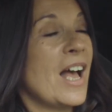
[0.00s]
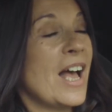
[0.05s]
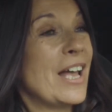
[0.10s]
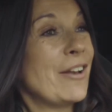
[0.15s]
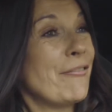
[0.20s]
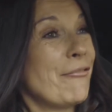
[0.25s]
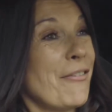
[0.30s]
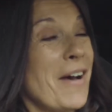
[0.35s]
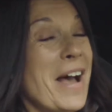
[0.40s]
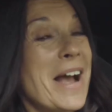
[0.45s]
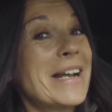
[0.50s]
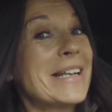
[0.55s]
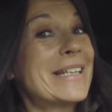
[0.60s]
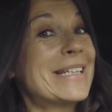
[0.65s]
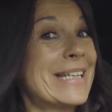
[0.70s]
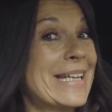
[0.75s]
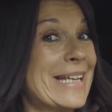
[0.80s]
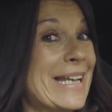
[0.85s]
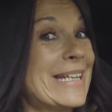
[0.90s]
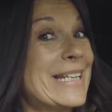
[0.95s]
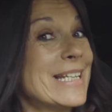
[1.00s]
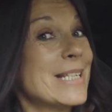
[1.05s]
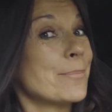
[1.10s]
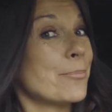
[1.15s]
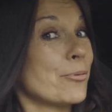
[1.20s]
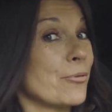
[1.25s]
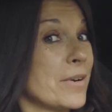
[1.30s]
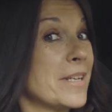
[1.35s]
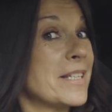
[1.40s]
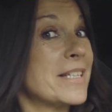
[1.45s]
In fact, it is
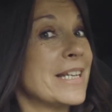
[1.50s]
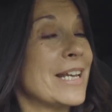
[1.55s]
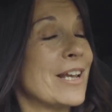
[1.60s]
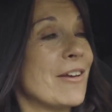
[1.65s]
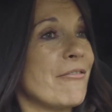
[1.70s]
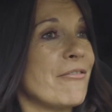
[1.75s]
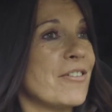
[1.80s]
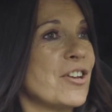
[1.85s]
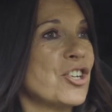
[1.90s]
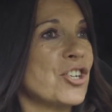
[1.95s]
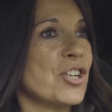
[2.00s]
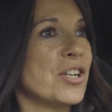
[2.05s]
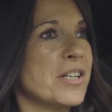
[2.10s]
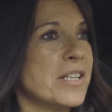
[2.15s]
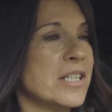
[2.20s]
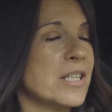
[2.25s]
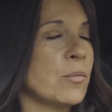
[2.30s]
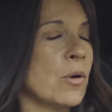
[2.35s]
pretty efficient.